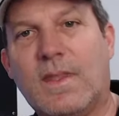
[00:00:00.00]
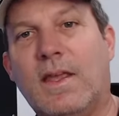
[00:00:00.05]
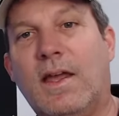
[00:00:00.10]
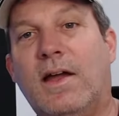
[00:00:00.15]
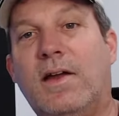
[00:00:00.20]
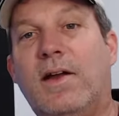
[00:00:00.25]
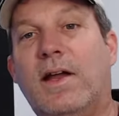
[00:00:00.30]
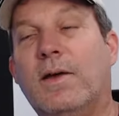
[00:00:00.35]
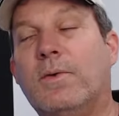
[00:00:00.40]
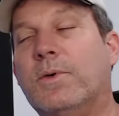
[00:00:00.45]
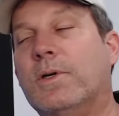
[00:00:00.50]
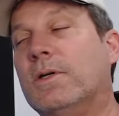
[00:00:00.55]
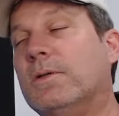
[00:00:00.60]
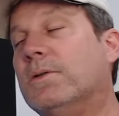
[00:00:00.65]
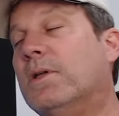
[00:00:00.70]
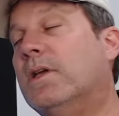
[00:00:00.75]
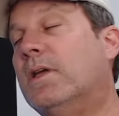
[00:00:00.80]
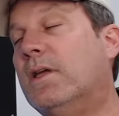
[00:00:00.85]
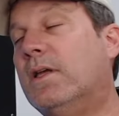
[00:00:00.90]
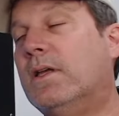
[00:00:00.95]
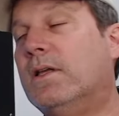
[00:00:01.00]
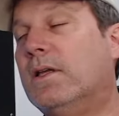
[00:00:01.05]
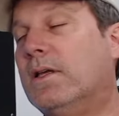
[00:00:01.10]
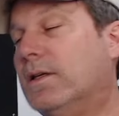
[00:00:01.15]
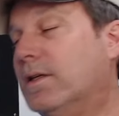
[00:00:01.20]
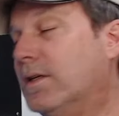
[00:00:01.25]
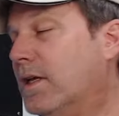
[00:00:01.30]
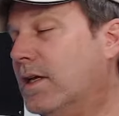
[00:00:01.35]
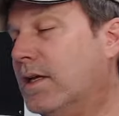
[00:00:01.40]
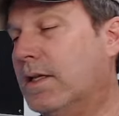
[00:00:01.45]
All right, well,
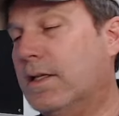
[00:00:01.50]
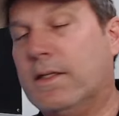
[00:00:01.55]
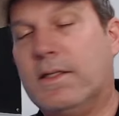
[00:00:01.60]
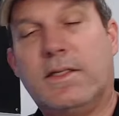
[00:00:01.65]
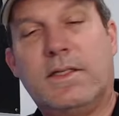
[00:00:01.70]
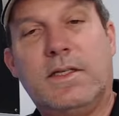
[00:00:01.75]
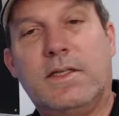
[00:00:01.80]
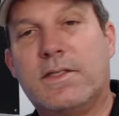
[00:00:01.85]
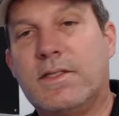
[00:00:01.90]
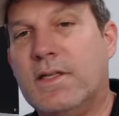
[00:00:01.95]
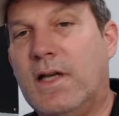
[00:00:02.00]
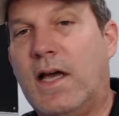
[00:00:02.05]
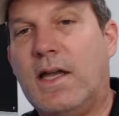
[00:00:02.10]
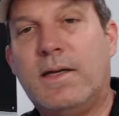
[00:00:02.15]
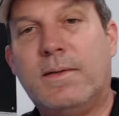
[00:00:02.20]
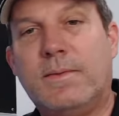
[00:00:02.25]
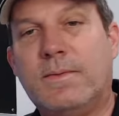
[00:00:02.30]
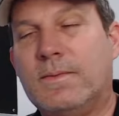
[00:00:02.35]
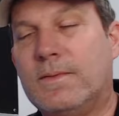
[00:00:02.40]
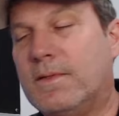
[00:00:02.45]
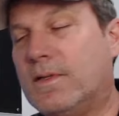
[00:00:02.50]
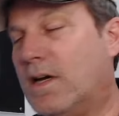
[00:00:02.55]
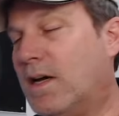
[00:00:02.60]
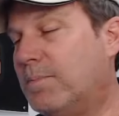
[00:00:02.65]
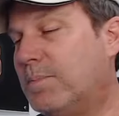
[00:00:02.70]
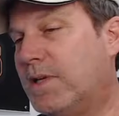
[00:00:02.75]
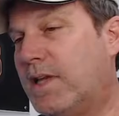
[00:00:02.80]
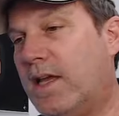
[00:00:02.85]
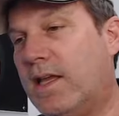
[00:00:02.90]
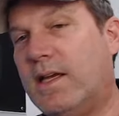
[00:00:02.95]
it's not
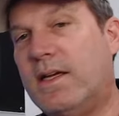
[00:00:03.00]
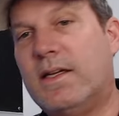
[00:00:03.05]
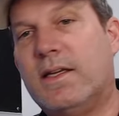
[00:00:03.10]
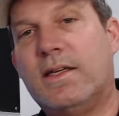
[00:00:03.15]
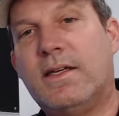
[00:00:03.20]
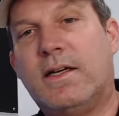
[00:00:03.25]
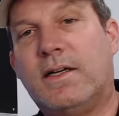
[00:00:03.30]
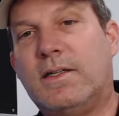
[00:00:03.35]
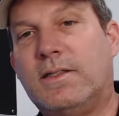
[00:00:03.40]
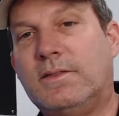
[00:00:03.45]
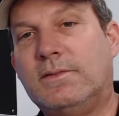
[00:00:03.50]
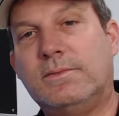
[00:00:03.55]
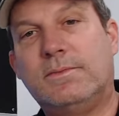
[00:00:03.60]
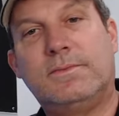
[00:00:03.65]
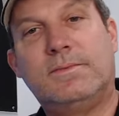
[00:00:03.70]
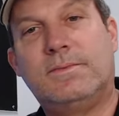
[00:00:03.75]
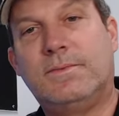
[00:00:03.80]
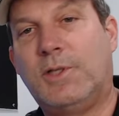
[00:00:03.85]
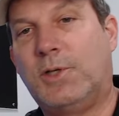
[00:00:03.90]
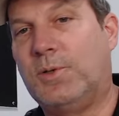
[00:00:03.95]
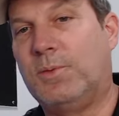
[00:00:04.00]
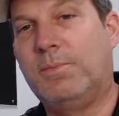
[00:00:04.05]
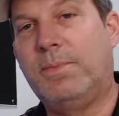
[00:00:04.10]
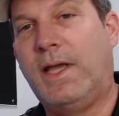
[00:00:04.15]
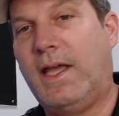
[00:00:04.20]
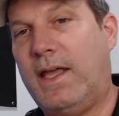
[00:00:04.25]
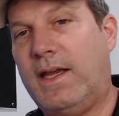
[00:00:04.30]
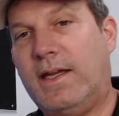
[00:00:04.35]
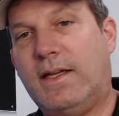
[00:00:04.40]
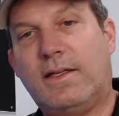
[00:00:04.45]
complicated at all. Don't
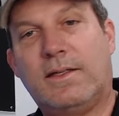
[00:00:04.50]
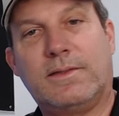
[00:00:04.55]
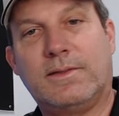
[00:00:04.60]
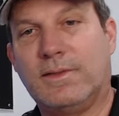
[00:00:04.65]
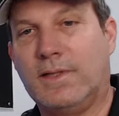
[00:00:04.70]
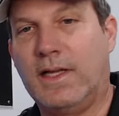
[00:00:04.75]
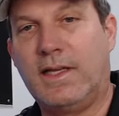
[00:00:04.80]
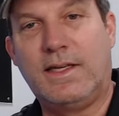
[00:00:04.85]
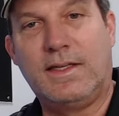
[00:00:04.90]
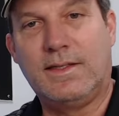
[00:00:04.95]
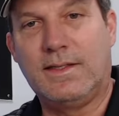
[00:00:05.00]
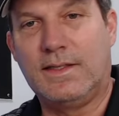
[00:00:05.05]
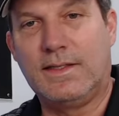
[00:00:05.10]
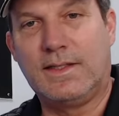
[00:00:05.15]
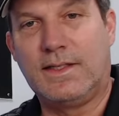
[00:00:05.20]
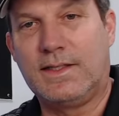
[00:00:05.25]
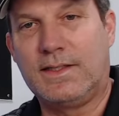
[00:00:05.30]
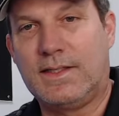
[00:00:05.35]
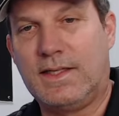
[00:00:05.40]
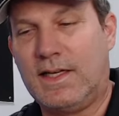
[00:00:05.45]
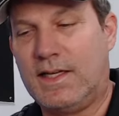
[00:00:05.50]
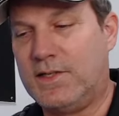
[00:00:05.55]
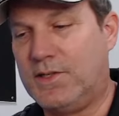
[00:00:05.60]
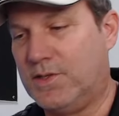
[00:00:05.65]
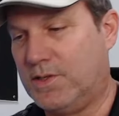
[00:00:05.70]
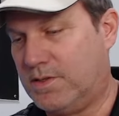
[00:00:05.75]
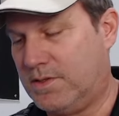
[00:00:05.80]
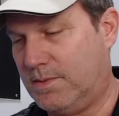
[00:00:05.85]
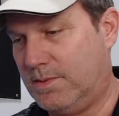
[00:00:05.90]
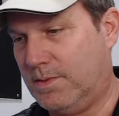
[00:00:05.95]
panic or anything like that.
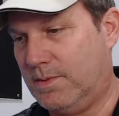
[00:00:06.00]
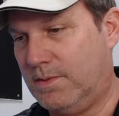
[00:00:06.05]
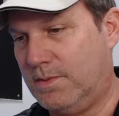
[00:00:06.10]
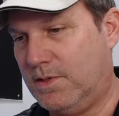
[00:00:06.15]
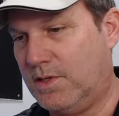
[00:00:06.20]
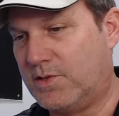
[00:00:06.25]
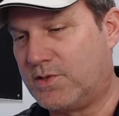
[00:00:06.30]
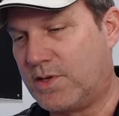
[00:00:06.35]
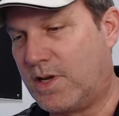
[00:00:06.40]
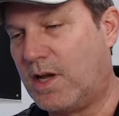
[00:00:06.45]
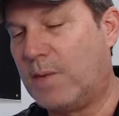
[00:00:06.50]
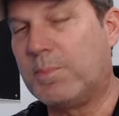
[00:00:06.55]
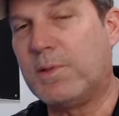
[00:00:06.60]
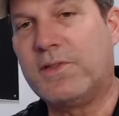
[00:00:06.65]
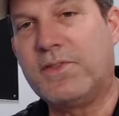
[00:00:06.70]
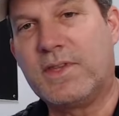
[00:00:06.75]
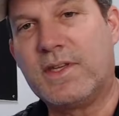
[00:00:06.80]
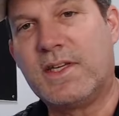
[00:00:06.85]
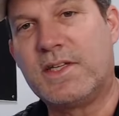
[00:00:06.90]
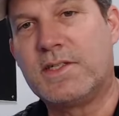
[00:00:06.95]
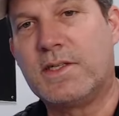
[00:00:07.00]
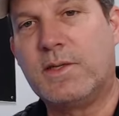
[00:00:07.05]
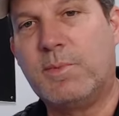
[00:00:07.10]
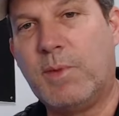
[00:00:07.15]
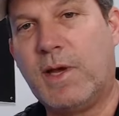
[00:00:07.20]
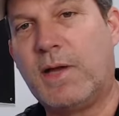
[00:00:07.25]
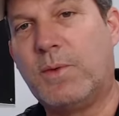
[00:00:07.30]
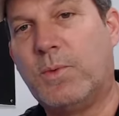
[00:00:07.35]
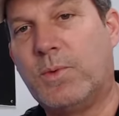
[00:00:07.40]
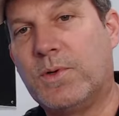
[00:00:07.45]
Just a couple of things that you
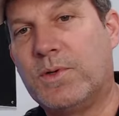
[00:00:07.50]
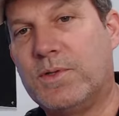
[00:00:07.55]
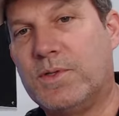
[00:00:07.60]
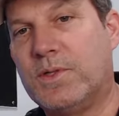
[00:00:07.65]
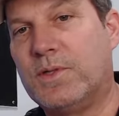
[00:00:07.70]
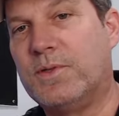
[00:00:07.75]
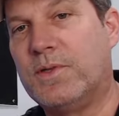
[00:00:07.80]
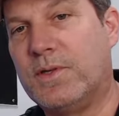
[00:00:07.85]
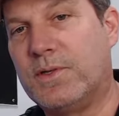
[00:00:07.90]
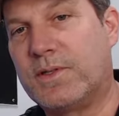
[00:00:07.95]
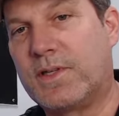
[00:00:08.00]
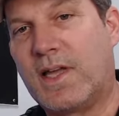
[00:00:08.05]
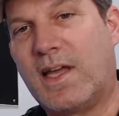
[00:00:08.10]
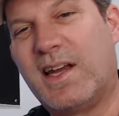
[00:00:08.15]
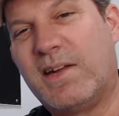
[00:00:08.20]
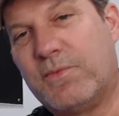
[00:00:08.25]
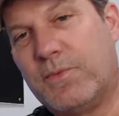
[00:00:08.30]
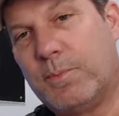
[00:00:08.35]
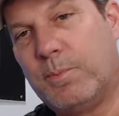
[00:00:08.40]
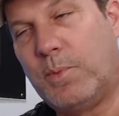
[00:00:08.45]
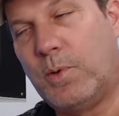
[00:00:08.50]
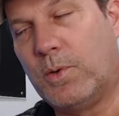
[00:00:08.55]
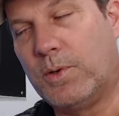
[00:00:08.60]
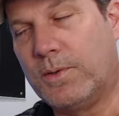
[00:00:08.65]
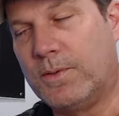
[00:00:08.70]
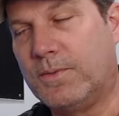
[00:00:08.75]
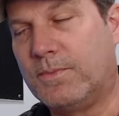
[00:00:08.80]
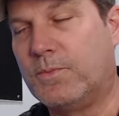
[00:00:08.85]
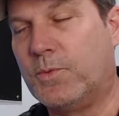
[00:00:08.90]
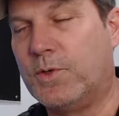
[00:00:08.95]
might want to do that are kind of
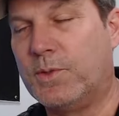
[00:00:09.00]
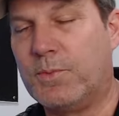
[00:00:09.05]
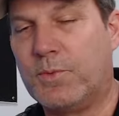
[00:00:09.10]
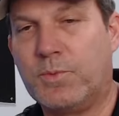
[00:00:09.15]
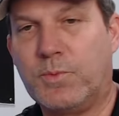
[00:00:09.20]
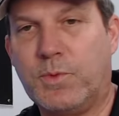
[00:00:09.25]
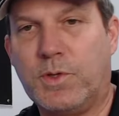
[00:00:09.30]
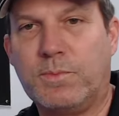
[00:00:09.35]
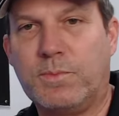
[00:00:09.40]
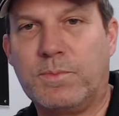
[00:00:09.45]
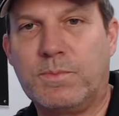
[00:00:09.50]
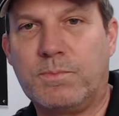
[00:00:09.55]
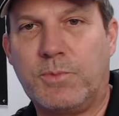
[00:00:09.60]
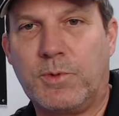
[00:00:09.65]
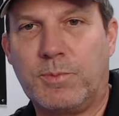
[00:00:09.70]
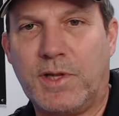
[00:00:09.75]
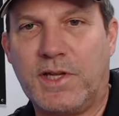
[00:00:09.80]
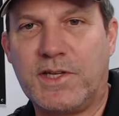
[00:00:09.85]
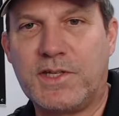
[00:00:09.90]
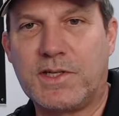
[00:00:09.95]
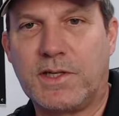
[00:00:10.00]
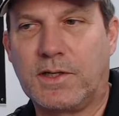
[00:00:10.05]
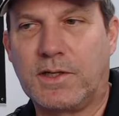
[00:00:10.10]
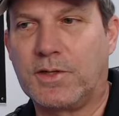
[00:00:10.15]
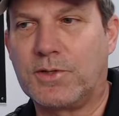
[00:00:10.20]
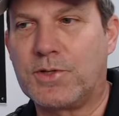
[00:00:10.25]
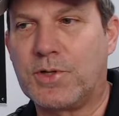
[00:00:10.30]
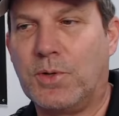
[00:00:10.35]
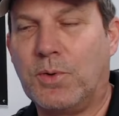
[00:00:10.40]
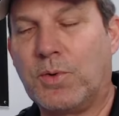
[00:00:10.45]
important when replacing the
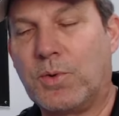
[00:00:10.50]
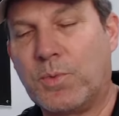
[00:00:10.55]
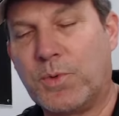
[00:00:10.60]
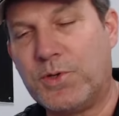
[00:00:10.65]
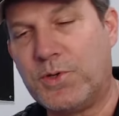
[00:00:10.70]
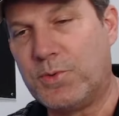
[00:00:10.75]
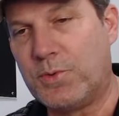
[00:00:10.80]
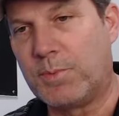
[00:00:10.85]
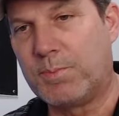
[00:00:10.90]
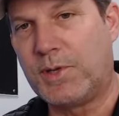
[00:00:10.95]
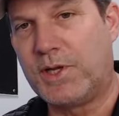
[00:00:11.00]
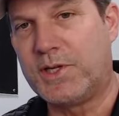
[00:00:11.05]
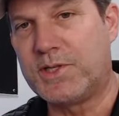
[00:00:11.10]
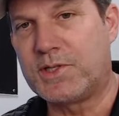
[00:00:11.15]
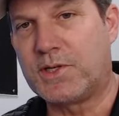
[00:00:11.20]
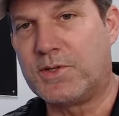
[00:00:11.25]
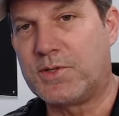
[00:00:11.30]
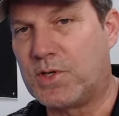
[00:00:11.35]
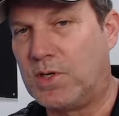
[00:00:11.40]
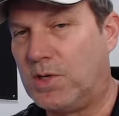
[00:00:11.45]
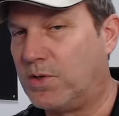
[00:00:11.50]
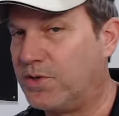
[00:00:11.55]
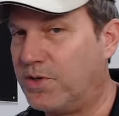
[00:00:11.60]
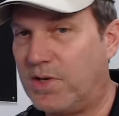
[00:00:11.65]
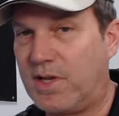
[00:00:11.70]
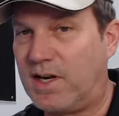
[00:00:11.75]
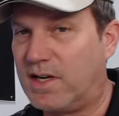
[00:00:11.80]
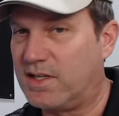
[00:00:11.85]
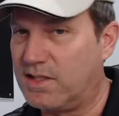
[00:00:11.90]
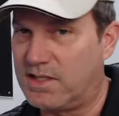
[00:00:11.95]
controller. When you replace a controller, you
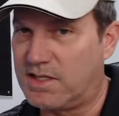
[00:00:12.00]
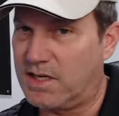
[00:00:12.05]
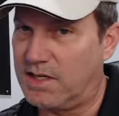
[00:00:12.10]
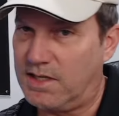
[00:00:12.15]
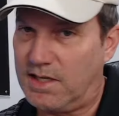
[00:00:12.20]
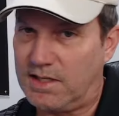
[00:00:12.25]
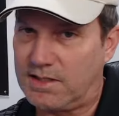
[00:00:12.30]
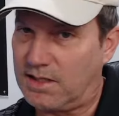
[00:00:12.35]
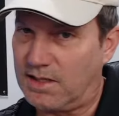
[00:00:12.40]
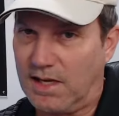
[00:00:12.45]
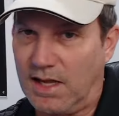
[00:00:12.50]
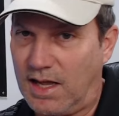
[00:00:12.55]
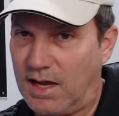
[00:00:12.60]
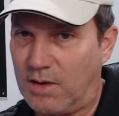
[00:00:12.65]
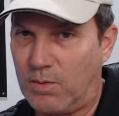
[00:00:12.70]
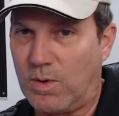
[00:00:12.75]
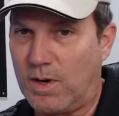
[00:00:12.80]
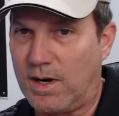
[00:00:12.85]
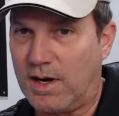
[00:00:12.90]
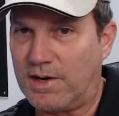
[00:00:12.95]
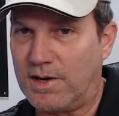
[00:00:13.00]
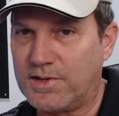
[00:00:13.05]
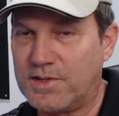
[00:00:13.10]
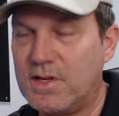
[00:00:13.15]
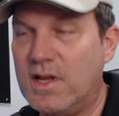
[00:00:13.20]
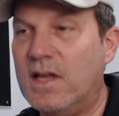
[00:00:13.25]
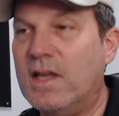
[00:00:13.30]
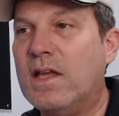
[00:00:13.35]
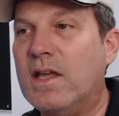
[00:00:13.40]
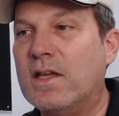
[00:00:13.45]
got to disconnect a lot of wires.
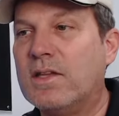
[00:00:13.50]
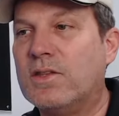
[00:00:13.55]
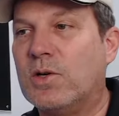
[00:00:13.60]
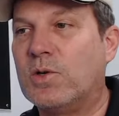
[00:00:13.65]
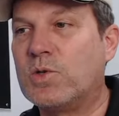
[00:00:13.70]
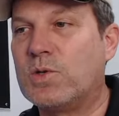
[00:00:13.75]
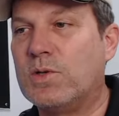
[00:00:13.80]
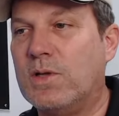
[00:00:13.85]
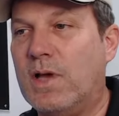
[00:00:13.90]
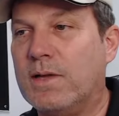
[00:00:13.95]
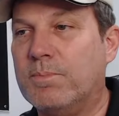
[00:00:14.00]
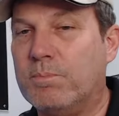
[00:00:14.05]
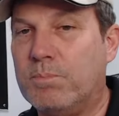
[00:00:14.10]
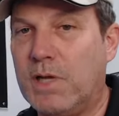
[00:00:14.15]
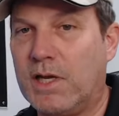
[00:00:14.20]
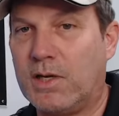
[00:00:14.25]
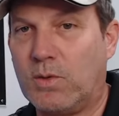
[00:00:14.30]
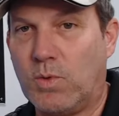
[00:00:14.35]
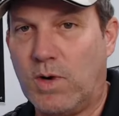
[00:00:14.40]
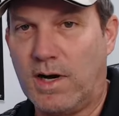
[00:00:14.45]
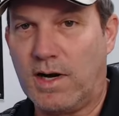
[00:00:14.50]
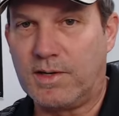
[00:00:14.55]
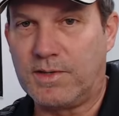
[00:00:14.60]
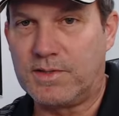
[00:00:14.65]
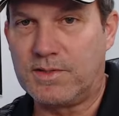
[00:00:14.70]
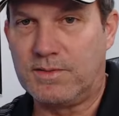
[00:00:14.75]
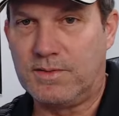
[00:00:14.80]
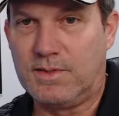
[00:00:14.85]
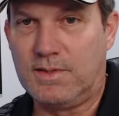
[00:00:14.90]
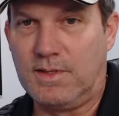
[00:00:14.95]
Those are big
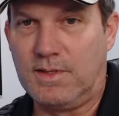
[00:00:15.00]
wires.